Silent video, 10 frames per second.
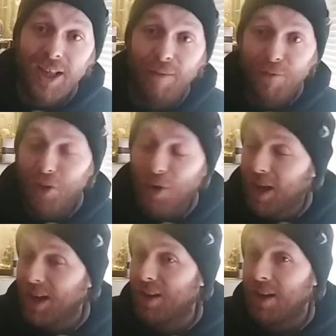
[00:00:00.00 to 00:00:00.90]
He just makes
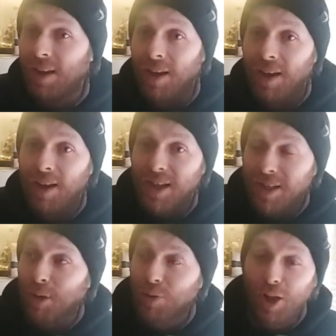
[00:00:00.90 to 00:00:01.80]
shit up.
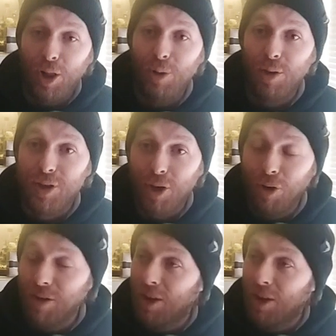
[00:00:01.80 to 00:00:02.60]
Makes it up.